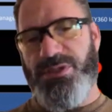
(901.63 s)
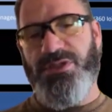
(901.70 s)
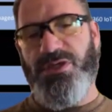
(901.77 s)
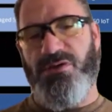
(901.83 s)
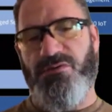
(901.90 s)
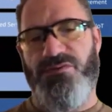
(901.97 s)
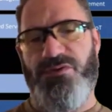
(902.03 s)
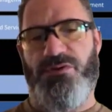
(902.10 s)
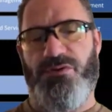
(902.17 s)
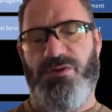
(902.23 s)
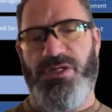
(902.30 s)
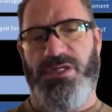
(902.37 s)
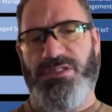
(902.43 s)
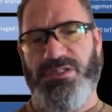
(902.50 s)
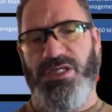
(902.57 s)
element
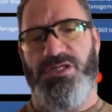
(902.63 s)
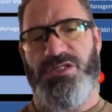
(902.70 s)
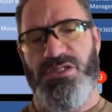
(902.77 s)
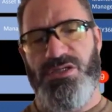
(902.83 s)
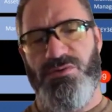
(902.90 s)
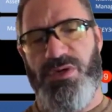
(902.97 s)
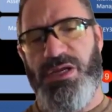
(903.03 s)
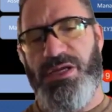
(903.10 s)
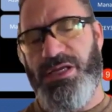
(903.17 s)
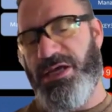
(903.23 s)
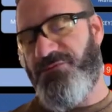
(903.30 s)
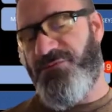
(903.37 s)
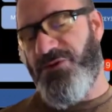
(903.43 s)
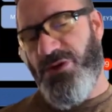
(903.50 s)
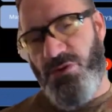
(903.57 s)
of the organization,
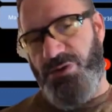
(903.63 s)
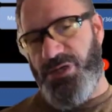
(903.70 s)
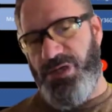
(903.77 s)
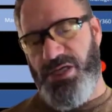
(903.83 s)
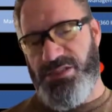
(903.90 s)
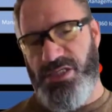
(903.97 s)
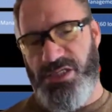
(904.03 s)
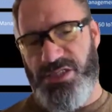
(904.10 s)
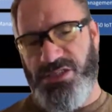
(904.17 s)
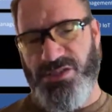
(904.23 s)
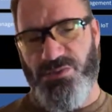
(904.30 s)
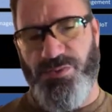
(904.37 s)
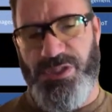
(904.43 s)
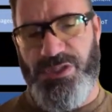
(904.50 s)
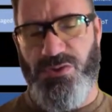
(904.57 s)
and every
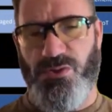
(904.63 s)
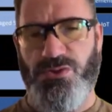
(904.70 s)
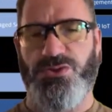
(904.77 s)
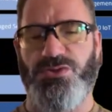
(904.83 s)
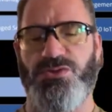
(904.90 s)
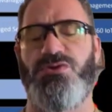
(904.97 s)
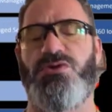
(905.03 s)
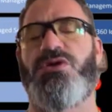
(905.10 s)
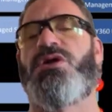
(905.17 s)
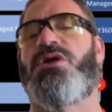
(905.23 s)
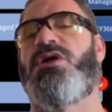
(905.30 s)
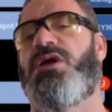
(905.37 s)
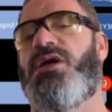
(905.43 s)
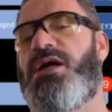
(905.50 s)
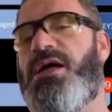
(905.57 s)
organization that we talk
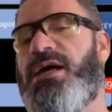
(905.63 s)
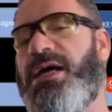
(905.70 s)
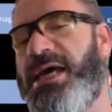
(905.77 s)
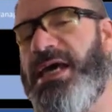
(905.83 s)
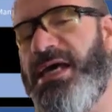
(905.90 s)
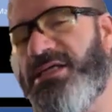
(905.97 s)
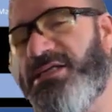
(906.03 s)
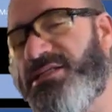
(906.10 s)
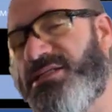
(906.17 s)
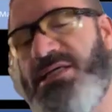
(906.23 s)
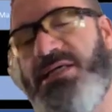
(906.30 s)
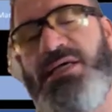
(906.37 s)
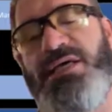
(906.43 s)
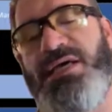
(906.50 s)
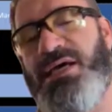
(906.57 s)
to
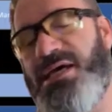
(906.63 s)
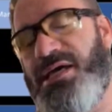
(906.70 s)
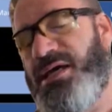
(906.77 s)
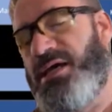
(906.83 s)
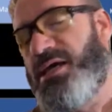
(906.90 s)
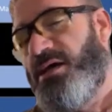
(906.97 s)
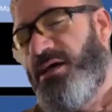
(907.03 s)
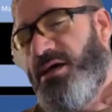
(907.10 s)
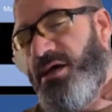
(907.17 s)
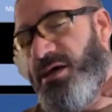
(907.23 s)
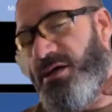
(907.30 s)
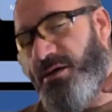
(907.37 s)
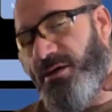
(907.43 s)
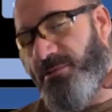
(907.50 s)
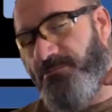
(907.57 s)
has
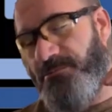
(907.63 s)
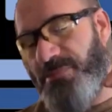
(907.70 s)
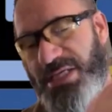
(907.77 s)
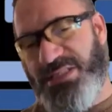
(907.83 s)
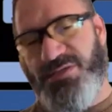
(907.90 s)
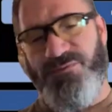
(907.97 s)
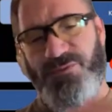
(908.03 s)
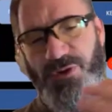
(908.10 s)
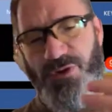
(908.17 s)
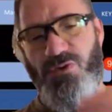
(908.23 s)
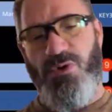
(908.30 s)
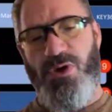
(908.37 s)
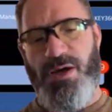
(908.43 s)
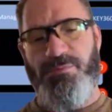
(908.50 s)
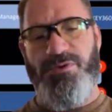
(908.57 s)
a
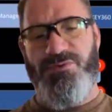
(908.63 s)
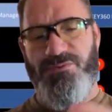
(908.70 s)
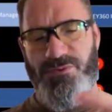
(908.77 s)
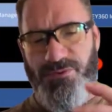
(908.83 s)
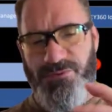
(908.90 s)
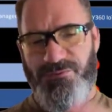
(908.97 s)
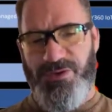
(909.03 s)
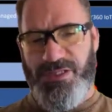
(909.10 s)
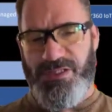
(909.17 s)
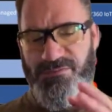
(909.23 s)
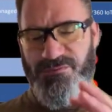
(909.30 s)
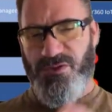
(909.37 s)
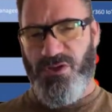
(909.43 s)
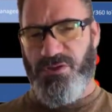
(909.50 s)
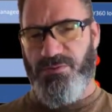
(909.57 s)
massive requirement for
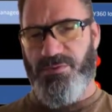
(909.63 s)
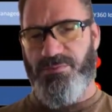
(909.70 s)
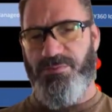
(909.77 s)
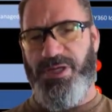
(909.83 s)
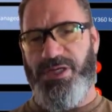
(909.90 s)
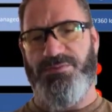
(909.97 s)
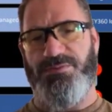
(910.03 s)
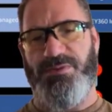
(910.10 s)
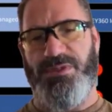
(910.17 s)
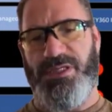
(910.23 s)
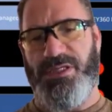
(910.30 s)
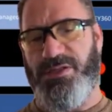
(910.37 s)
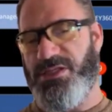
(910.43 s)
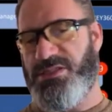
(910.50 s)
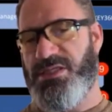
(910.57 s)
effective document
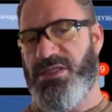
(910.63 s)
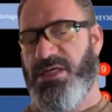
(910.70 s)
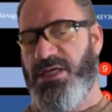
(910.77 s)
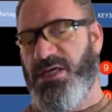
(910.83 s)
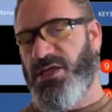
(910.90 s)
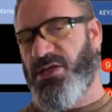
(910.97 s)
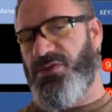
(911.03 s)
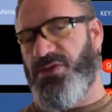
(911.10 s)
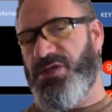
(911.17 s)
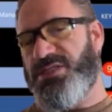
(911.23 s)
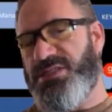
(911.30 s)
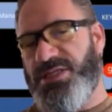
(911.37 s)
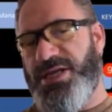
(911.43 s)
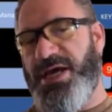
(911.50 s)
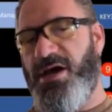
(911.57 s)
management, and
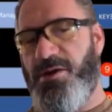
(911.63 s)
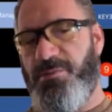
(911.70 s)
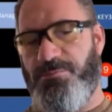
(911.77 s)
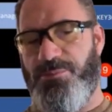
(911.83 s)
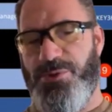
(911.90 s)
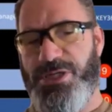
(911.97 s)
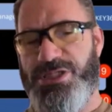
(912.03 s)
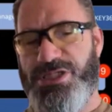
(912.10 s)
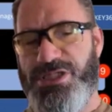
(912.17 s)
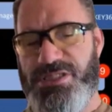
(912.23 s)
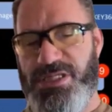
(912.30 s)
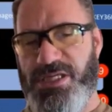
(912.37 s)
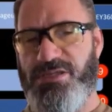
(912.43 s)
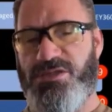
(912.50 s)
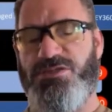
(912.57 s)
this now
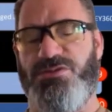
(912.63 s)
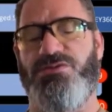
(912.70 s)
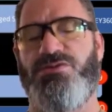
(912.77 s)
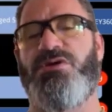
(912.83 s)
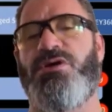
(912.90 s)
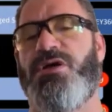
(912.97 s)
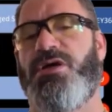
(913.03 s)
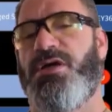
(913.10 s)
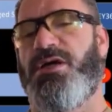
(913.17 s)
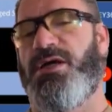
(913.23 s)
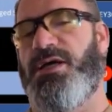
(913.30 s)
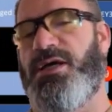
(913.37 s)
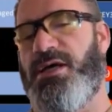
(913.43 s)
bridges into